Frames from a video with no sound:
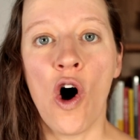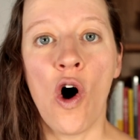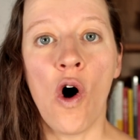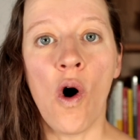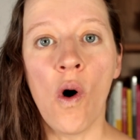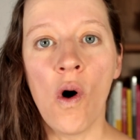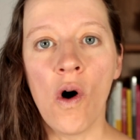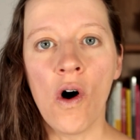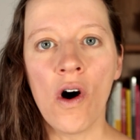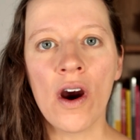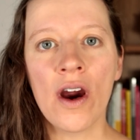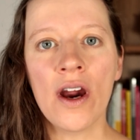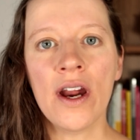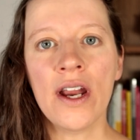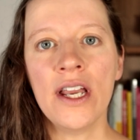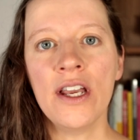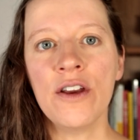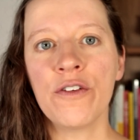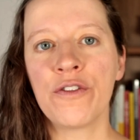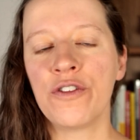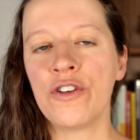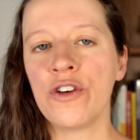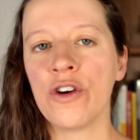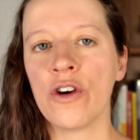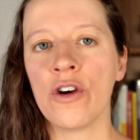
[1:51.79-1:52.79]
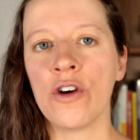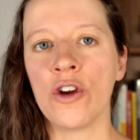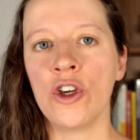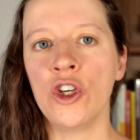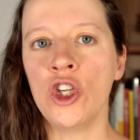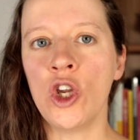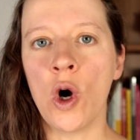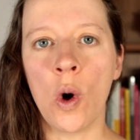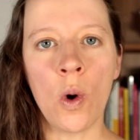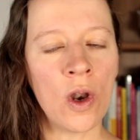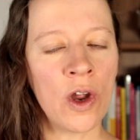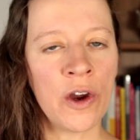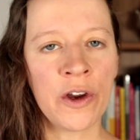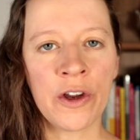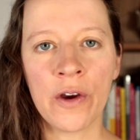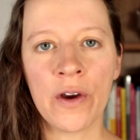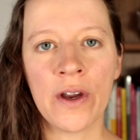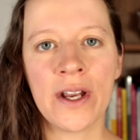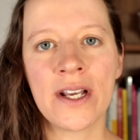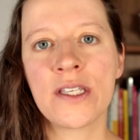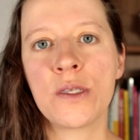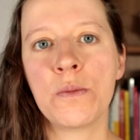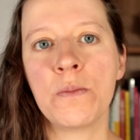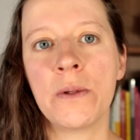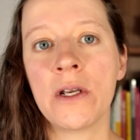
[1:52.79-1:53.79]
or if you're no longer
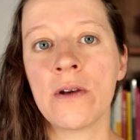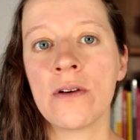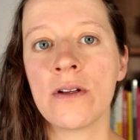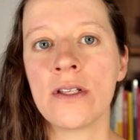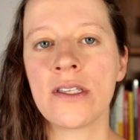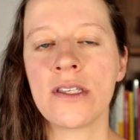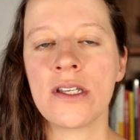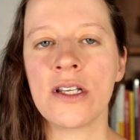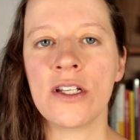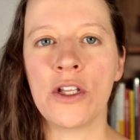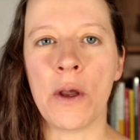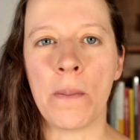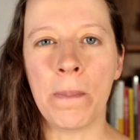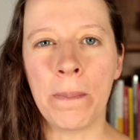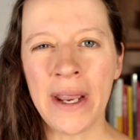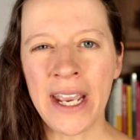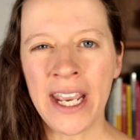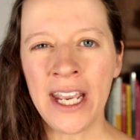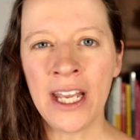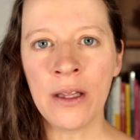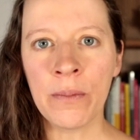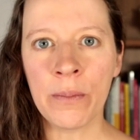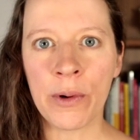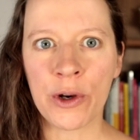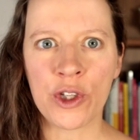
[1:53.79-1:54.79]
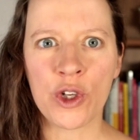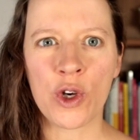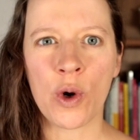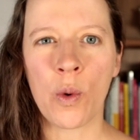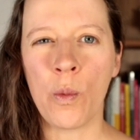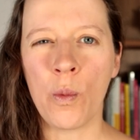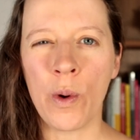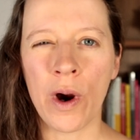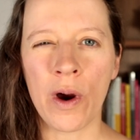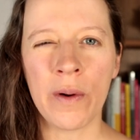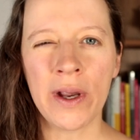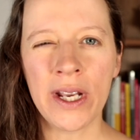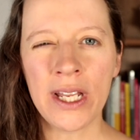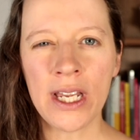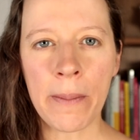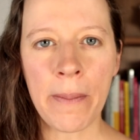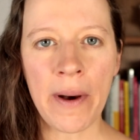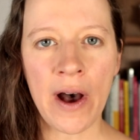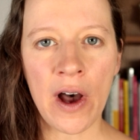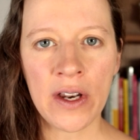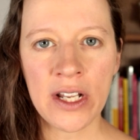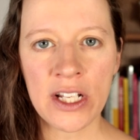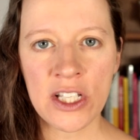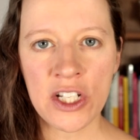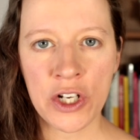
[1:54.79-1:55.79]
experiencing the pain but you're worried
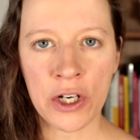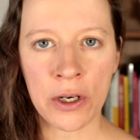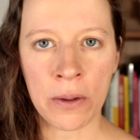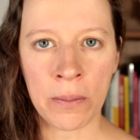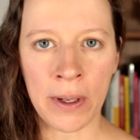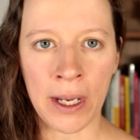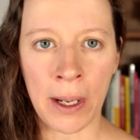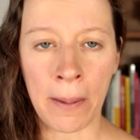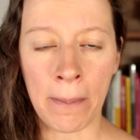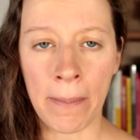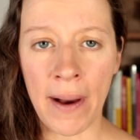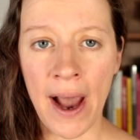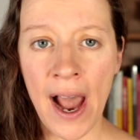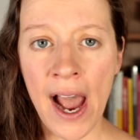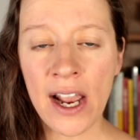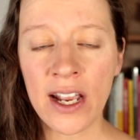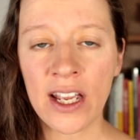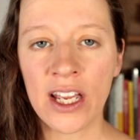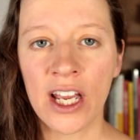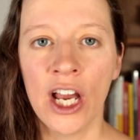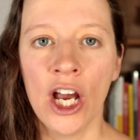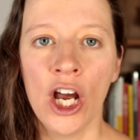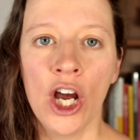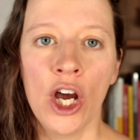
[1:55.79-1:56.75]
about it coming back,